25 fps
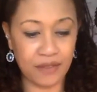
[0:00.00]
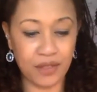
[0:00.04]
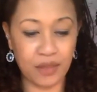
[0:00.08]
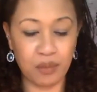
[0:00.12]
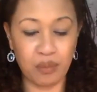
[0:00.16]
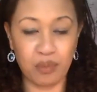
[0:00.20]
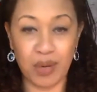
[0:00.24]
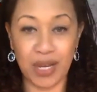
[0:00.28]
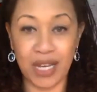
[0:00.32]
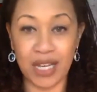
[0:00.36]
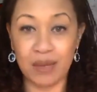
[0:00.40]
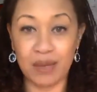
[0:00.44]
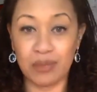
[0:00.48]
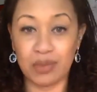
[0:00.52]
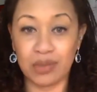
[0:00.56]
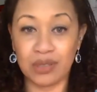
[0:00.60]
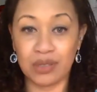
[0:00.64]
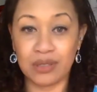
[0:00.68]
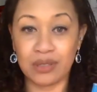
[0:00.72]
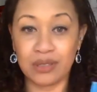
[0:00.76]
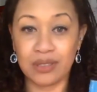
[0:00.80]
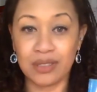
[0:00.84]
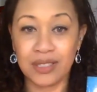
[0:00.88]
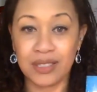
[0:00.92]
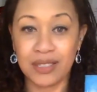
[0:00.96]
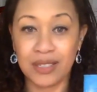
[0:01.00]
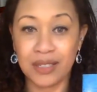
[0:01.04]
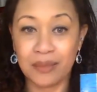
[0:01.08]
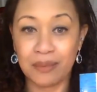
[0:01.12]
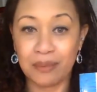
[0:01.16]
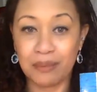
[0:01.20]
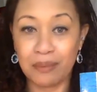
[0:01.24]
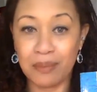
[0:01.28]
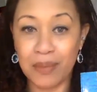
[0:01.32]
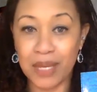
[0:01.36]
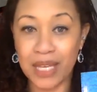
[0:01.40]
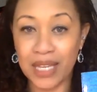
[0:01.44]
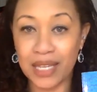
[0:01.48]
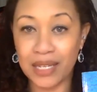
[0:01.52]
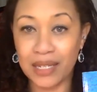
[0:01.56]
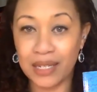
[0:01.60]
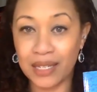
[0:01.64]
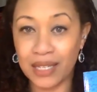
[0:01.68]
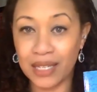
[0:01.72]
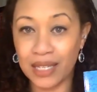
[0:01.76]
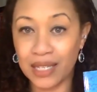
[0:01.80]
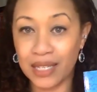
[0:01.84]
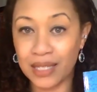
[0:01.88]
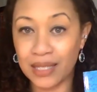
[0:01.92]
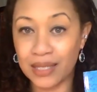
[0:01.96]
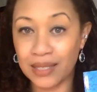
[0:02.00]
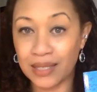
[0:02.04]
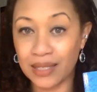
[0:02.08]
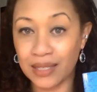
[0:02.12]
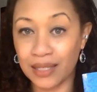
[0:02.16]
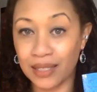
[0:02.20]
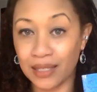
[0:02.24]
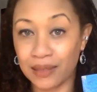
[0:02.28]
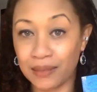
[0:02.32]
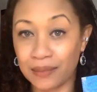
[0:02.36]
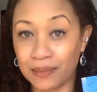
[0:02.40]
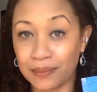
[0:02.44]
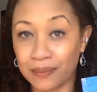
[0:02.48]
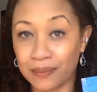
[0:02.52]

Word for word: the Bible made easy.